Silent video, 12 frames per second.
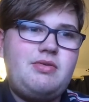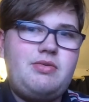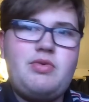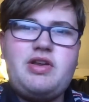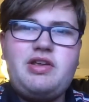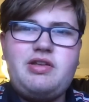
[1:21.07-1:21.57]

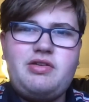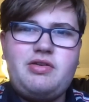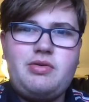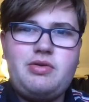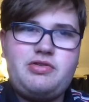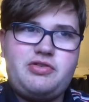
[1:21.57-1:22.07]
when you
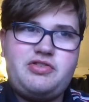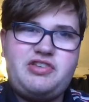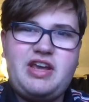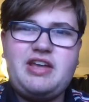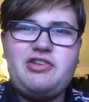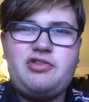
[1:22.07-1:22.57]

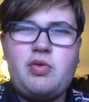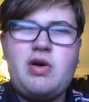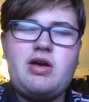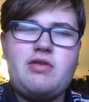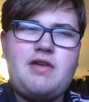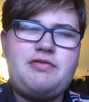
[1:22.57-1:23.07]
checking
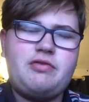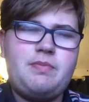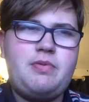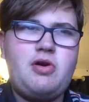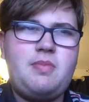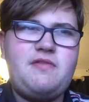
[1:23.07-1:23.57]
Twitter after a
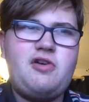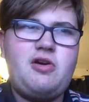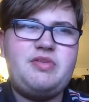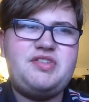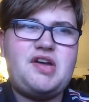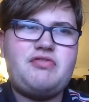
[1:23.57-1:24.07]
poor
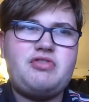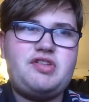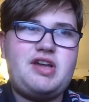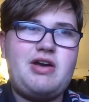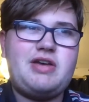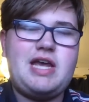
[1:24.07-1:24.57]
performance after a
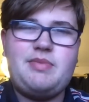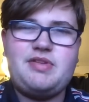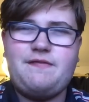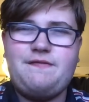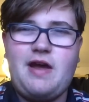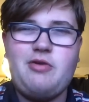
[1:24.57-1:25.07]
town game is
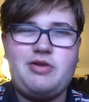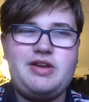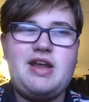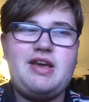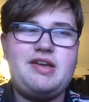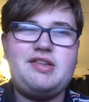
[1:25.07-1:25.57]
a very
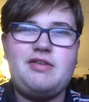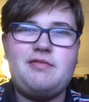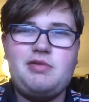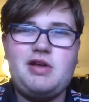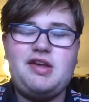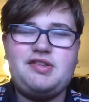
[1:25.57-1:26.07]
negative
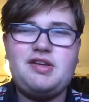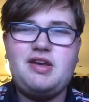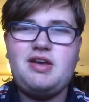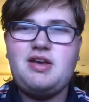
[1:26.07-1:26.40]
place,